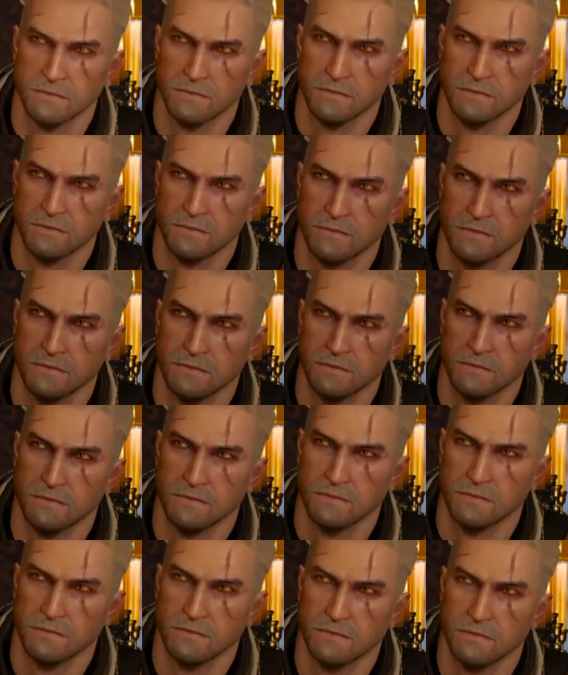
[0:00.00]

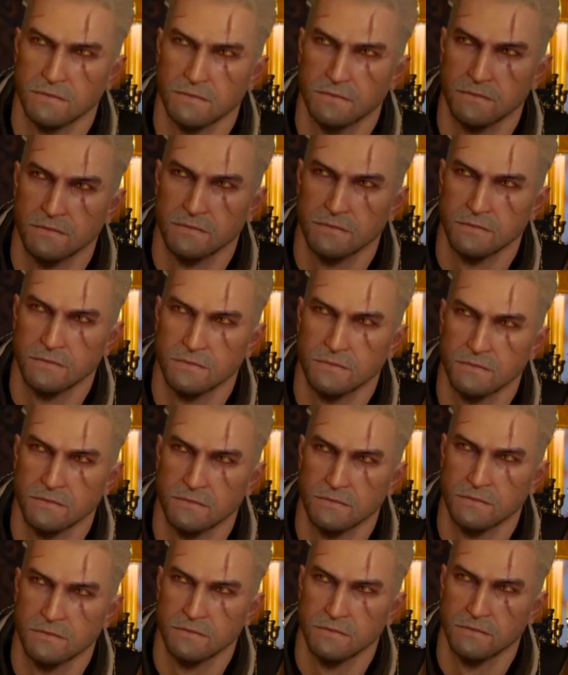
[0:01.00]

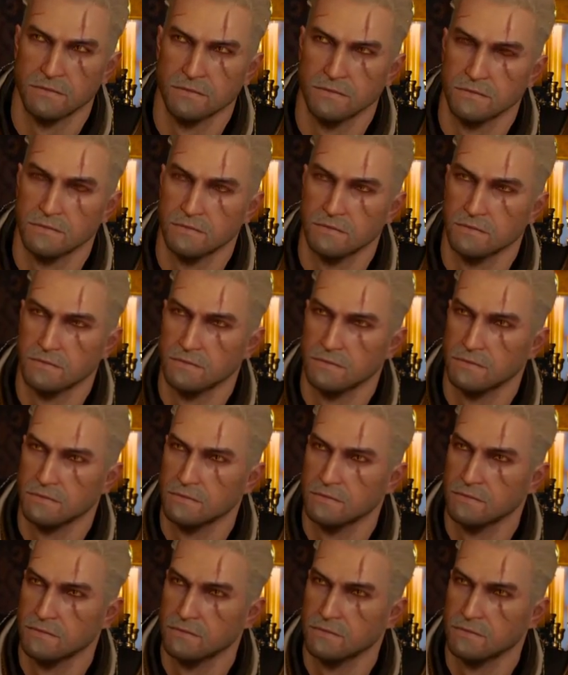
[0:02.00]

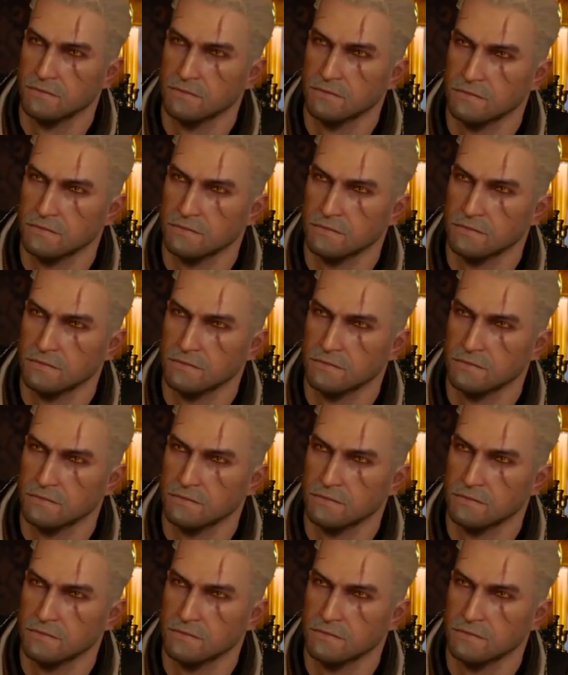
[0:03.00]
Nobody speaks.